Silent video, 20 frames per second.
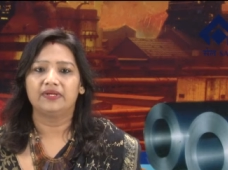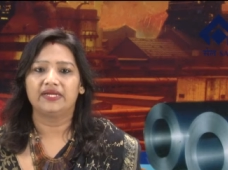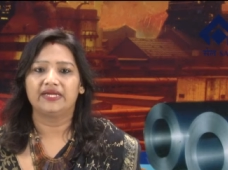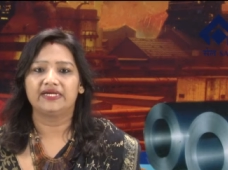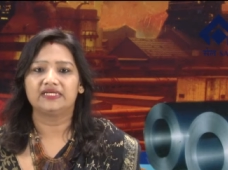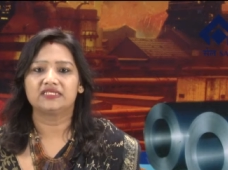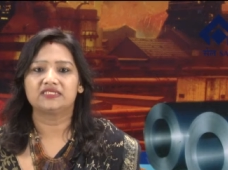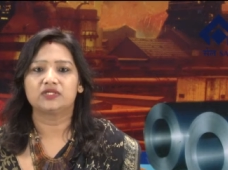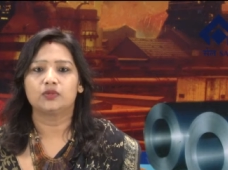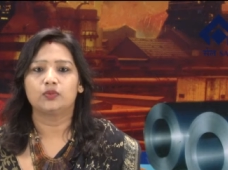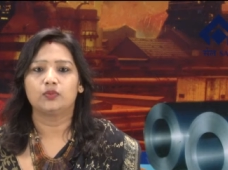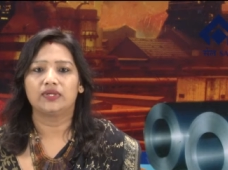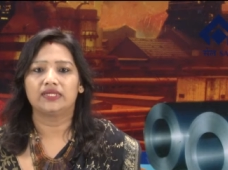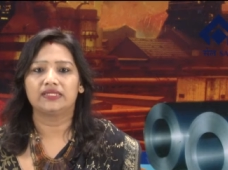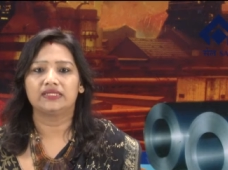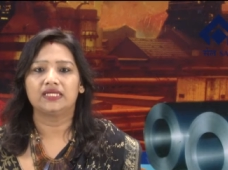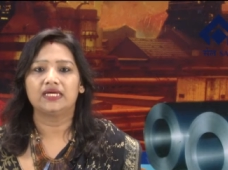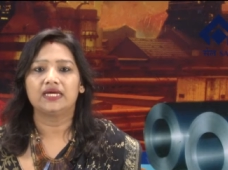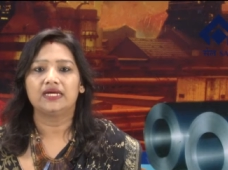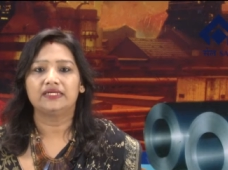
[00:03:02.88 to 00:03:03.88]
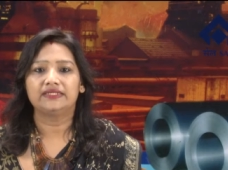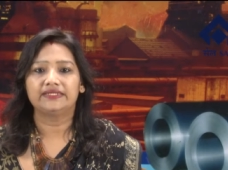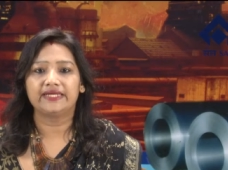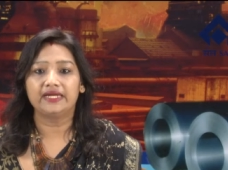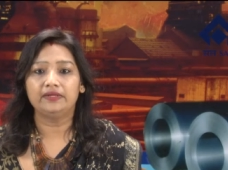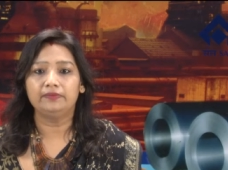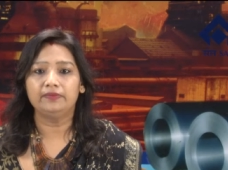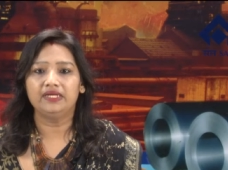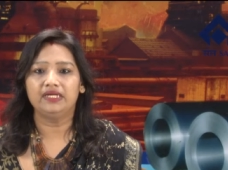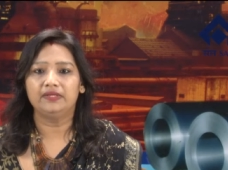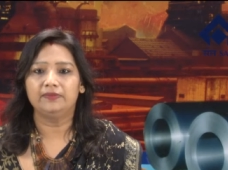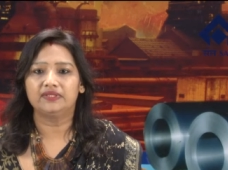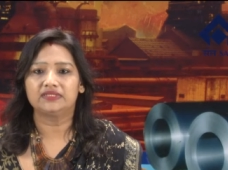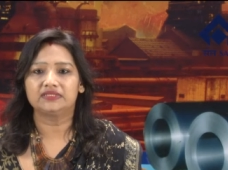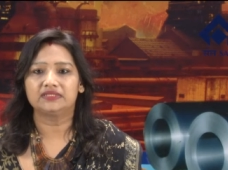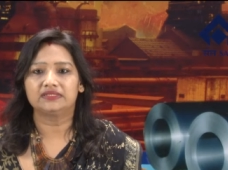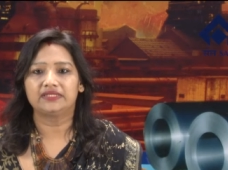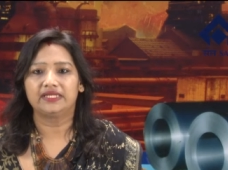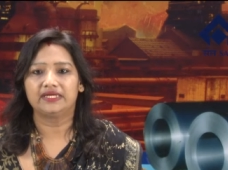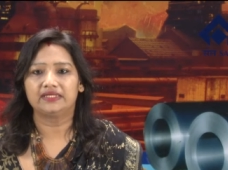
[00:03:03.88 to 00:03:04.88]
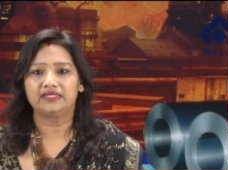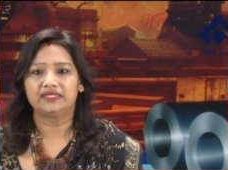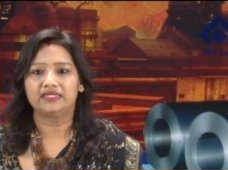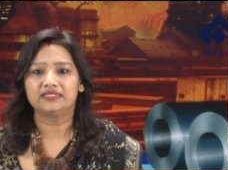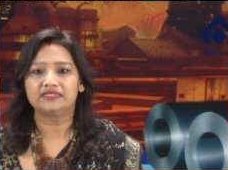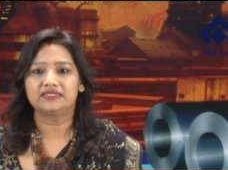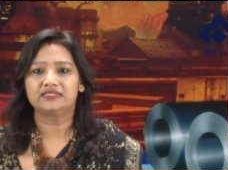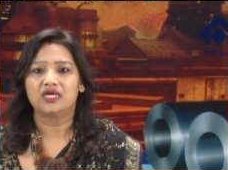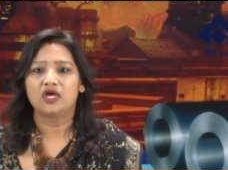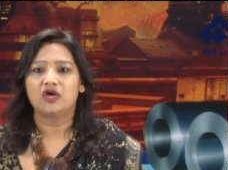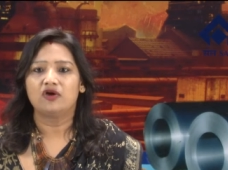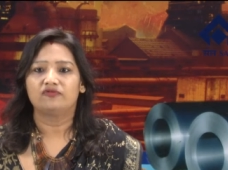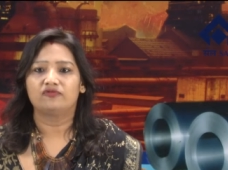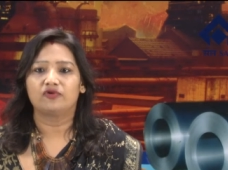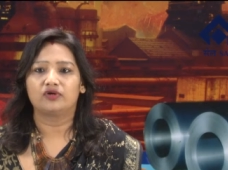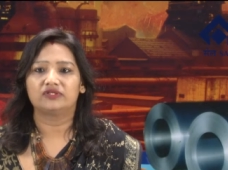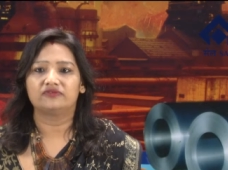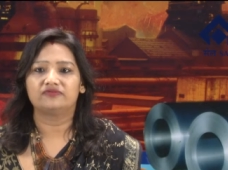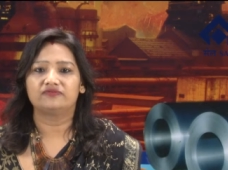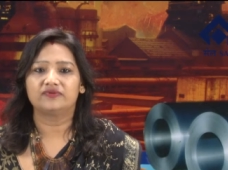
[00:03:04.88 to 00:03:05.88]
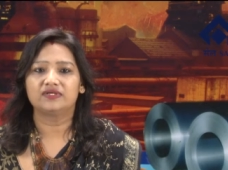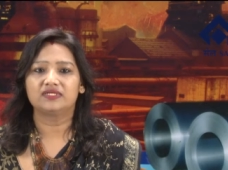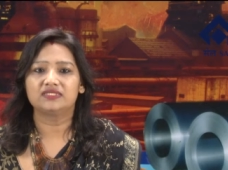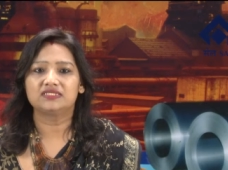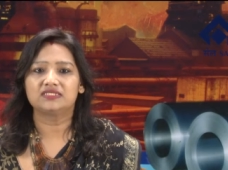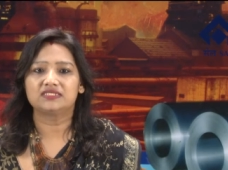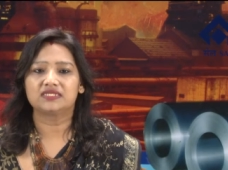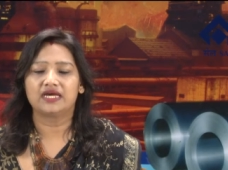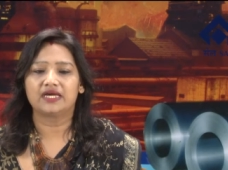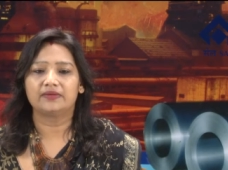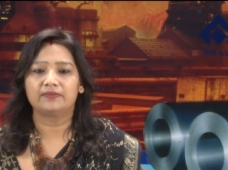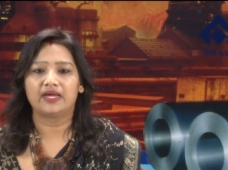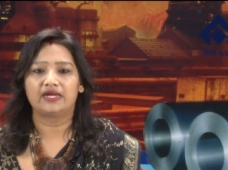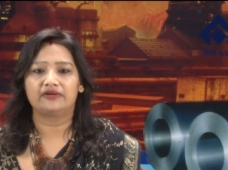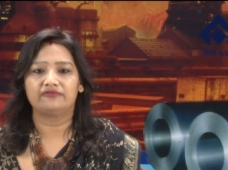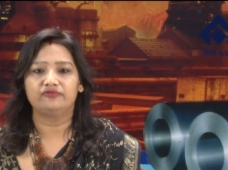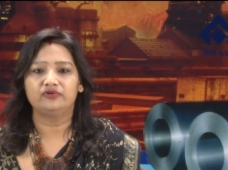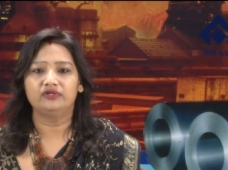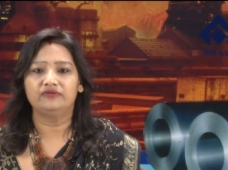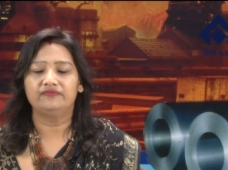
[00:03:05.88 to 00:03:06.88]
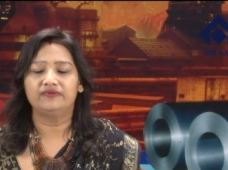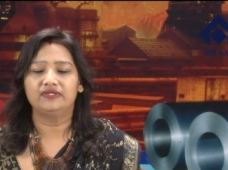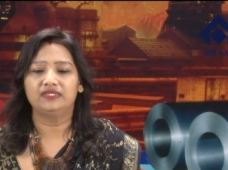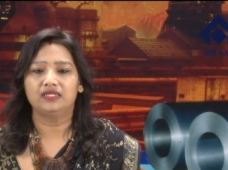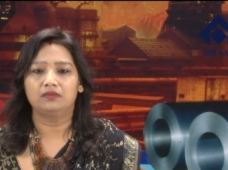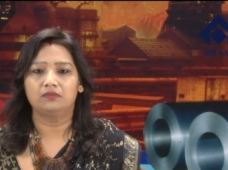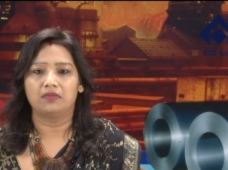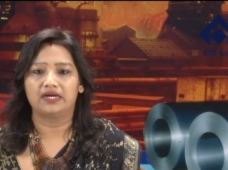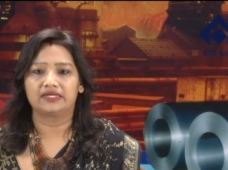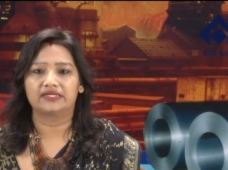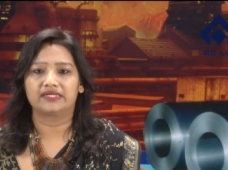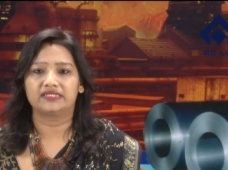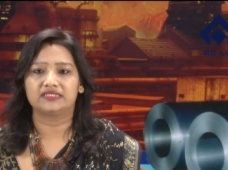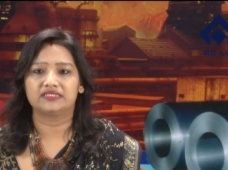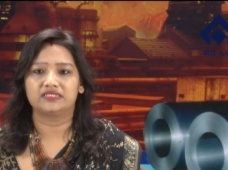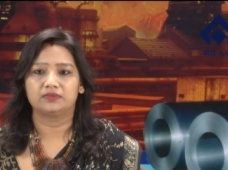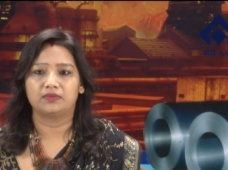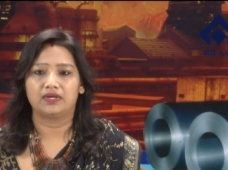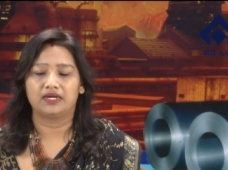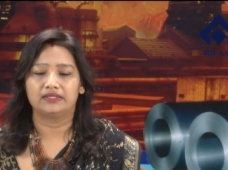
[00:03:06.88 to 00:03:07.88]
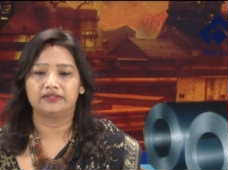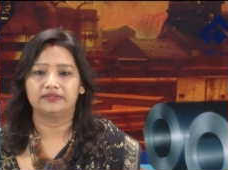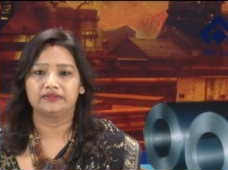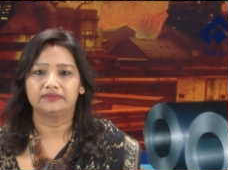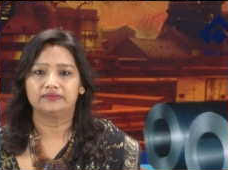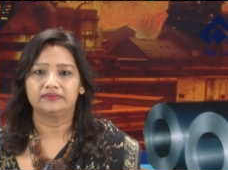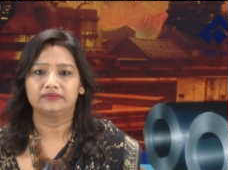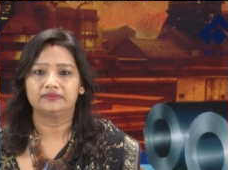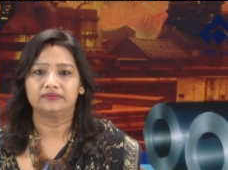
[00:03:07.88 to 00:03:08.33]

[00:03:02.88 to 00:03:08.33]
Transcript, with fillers: plates with 10 mm thickness for the first time and fulfill the market demand.